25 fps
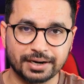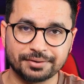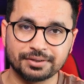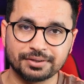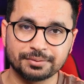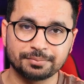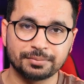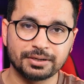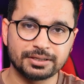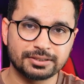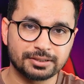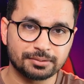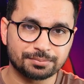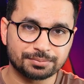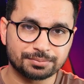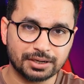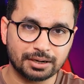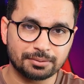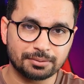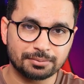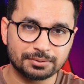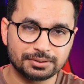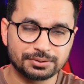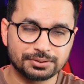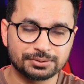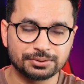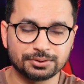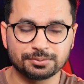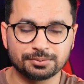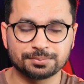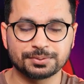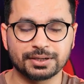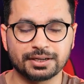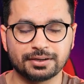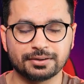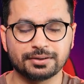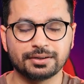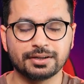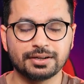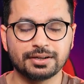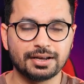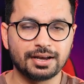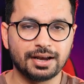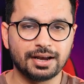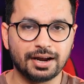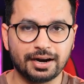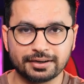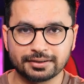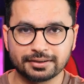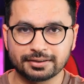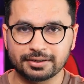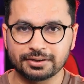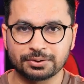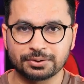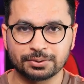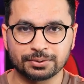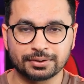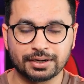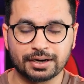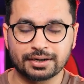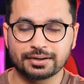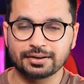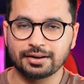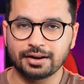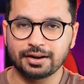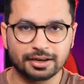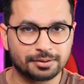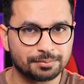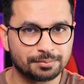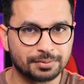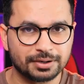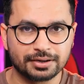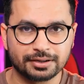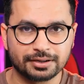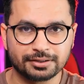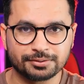deep, please subscribe to this YouTube channel and click on that like button as